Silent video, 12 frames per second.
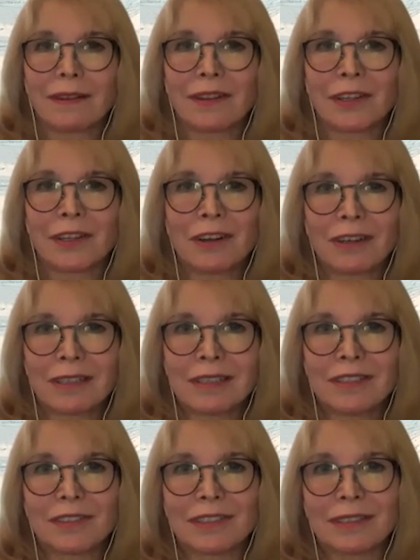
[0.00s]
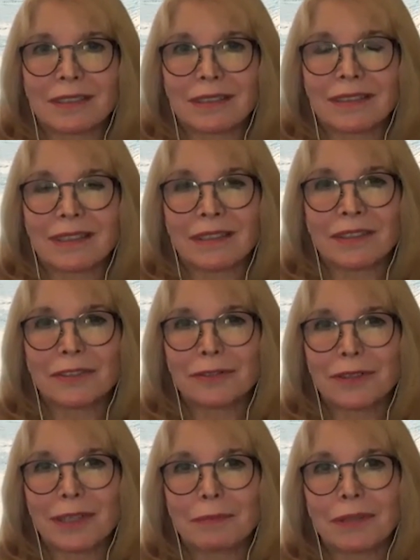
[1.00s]
their hearts are still in
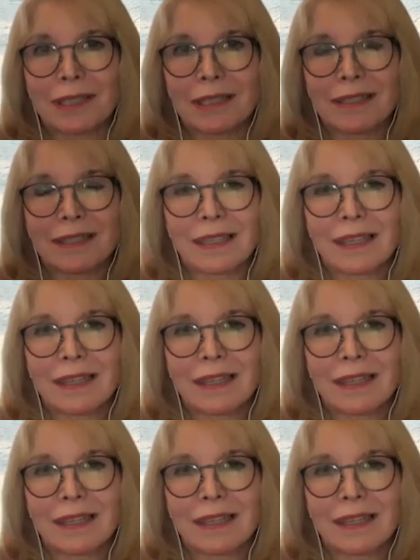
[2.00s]
the right place.